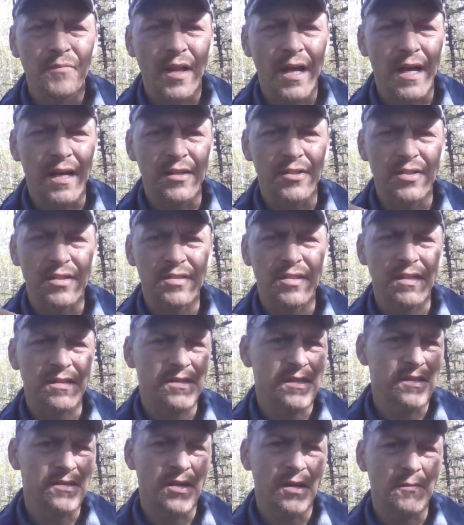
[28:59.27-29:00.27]
And just as
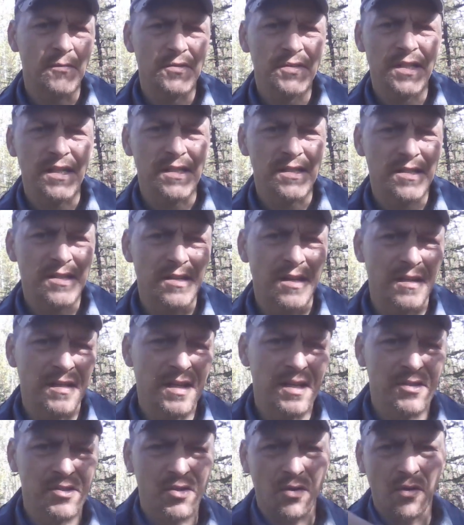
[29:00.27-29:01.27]
he's almost getting stuck,
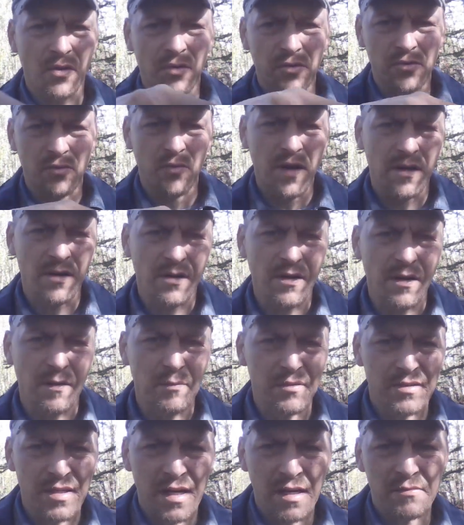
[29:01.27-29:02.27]
he circles around a
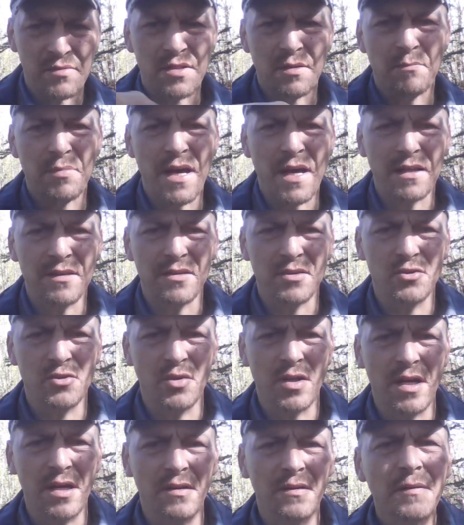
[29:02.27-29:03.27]
couple times to pack the
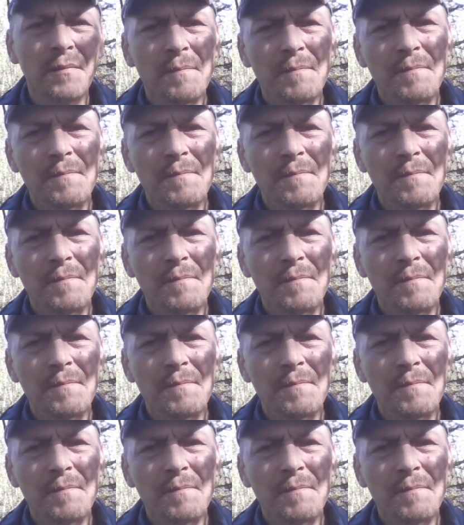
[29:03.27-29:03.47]
trail,